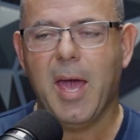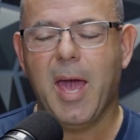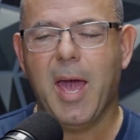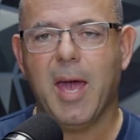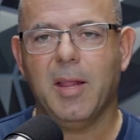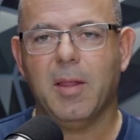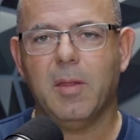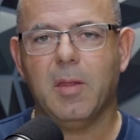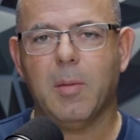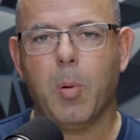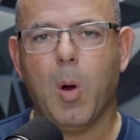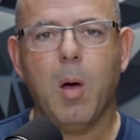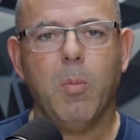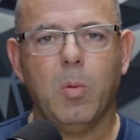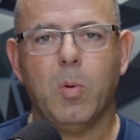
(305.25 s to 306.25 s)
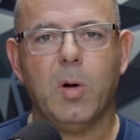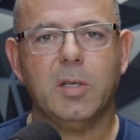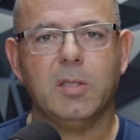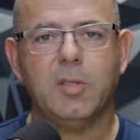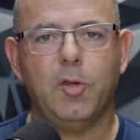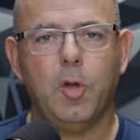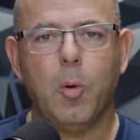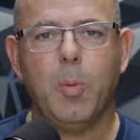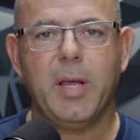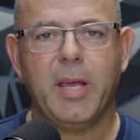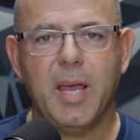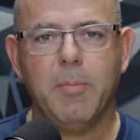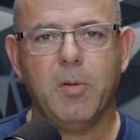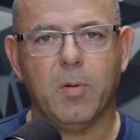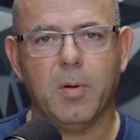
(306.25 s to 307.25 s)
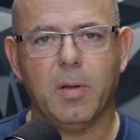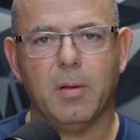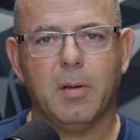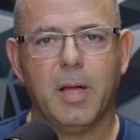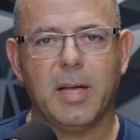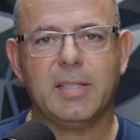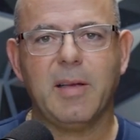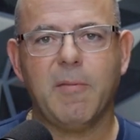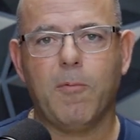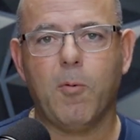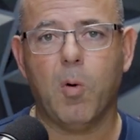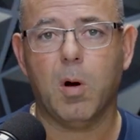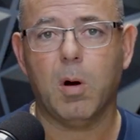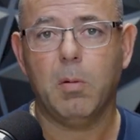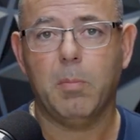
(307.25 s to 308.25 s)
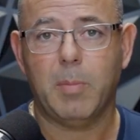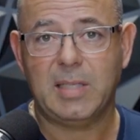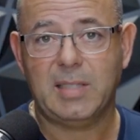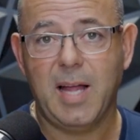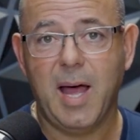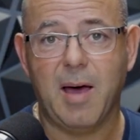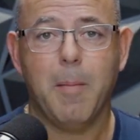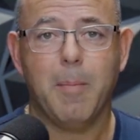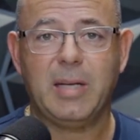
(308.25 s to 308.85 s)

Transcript: And the problem was nobody came to it except for my staff.